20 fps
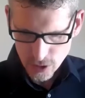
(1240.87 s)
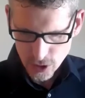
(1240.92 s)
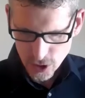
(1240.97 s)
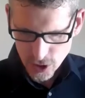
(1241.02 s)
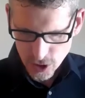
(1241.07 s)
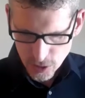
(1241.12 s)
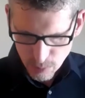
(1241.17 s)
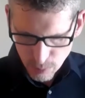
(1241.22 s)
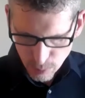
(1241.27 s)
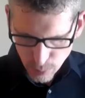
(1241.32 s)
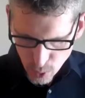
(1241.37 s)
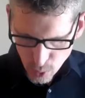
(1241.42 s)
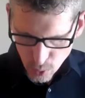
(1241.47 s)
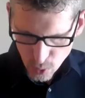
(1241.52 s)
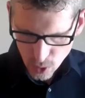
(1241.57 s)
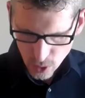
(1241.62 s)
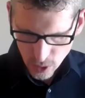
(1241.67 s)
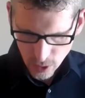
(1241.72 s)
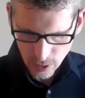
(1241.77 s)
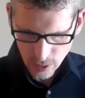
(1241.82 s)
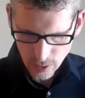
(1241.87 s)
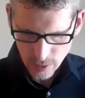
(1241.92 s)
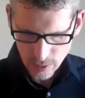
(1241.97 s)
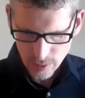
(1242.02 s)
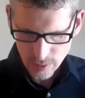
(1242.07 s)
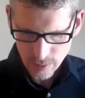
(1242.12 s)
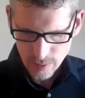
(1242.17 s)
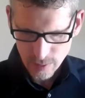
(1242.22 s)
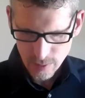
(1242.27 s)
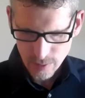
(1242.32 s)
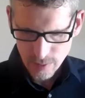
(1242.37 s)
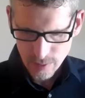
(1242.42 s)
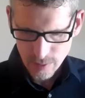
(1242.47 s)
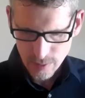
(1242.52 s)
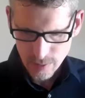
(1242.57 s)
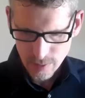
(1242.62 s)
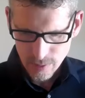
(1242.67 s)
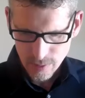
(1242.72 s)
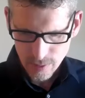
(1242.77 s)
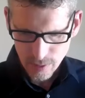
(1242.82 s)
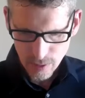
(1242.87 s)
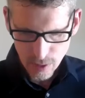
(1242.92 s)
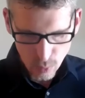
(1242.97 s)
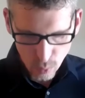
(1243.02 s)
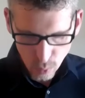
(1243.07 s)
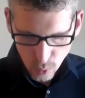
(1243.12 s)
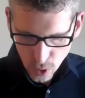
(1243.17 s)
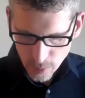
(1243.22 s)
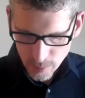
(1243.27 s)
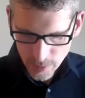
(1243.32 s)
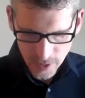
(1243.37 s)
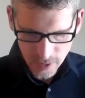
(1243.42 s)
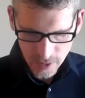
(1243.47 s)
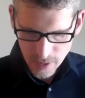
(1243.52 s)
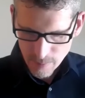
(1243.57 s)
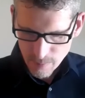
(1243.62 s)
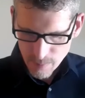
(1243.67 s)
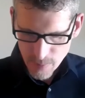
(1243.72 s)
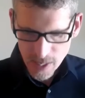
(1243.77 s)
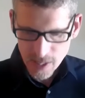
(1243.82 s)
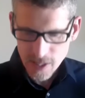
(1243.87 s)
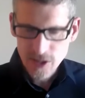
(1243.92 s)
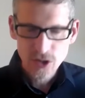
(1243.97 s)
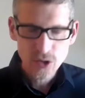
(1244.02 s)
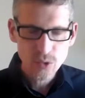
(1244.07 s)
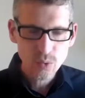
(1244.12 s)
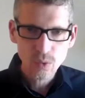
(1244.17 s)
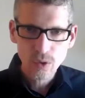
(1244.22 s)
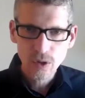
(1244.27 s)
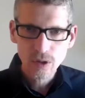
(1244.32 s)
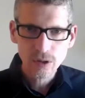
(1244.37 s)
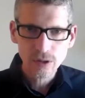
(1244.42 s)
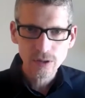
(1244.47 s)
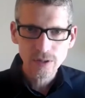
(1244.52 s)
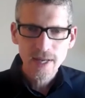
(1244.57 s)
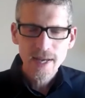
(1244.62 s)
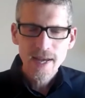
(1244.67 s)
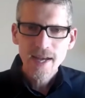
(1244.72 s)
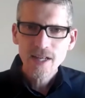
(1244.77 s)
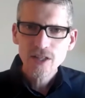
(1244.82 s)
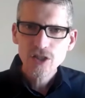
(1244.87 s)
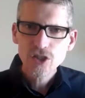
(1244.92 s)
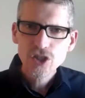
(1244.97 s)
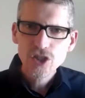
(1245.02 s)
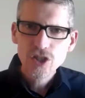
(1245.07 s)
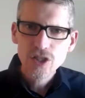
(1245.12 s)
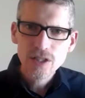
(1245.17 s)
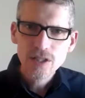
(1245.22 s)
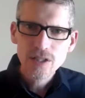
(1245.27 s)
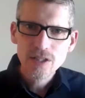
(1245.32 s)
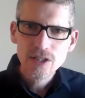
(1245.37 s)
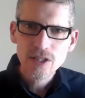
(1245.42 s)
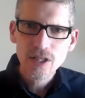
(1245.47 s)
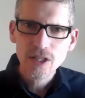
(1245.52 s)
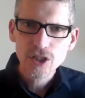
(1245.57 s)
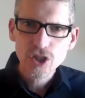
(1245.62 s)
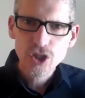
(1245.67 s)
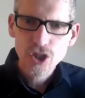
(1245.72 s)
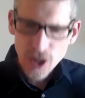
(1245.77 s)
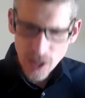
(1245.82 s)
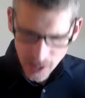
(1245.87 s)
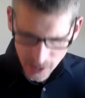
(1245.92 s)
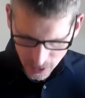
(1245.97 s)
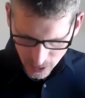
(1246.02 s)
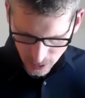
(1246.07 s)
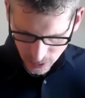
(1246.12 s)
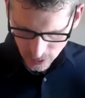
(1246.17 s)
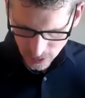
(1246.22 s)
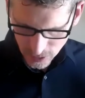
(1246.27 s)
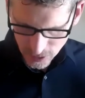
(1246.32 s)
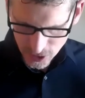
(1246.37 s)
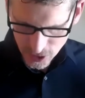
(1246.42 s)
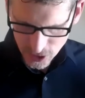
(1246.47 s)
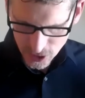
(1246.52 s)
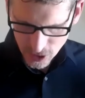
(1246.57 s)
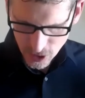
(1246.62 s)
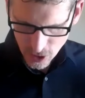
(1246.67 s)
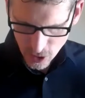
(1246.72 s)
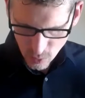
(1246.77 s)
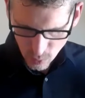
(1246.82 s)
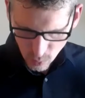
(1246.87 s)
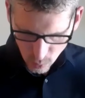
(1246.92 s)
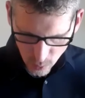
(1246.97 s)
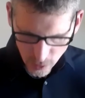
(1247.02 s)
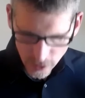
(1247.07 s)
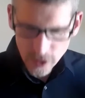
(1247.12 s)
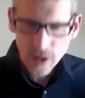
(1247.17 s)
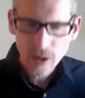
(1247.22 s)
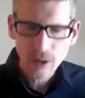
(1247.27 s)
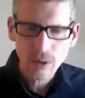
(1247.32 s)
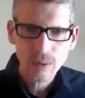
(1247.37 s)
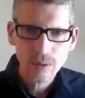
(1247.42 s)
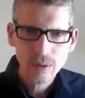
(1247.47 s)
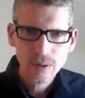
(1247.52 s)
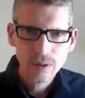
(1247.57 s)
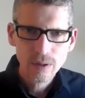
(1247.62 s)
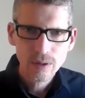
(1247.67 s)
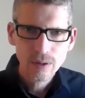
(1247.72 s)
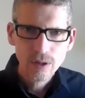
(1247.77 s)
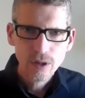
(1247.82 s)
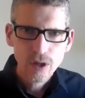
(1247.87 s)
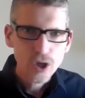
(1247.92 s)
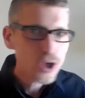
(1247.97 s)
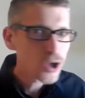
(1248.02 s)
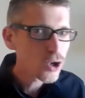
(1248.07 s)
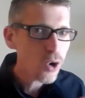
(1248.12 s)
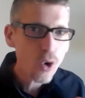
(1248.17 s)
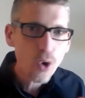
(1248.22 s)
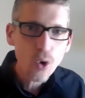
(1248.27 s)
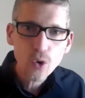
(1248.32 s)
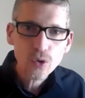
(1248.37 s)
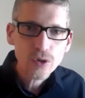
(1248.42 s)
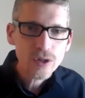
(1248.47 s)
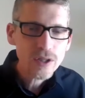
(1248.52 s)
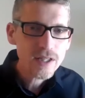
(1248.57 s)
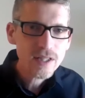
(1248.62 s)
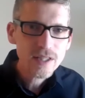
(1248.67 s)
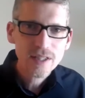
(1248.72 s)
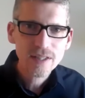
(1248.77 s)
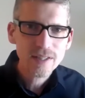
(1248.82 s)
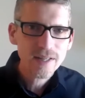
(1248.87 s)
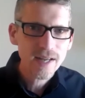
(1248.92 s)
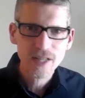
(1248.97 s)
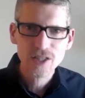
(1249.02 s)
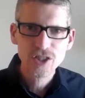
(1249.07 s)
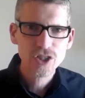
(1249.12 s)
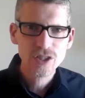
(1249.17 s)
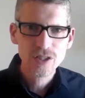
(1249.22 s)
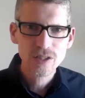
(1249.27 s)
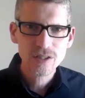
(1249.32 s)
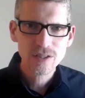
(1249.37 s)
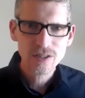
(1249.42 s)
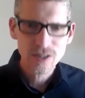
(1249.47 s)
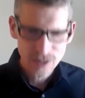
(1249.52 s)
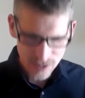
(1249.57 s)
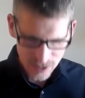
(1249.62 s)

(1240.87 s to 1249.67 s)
She's poor, a woman in a man's world, and she is a childless widow. Her only connection